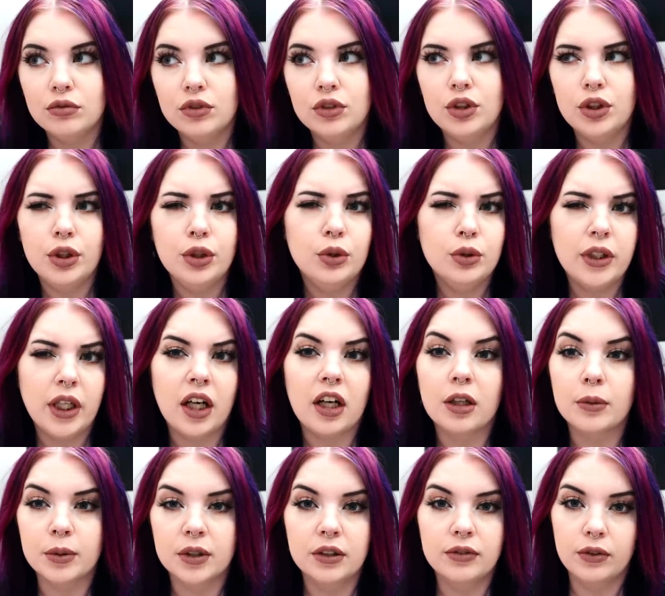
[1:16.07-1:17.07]
too
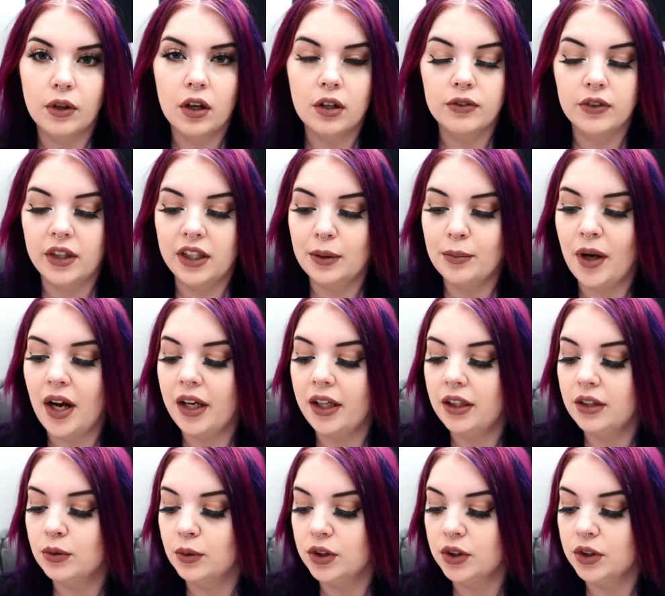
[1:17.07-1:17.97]
terribly far for anybody,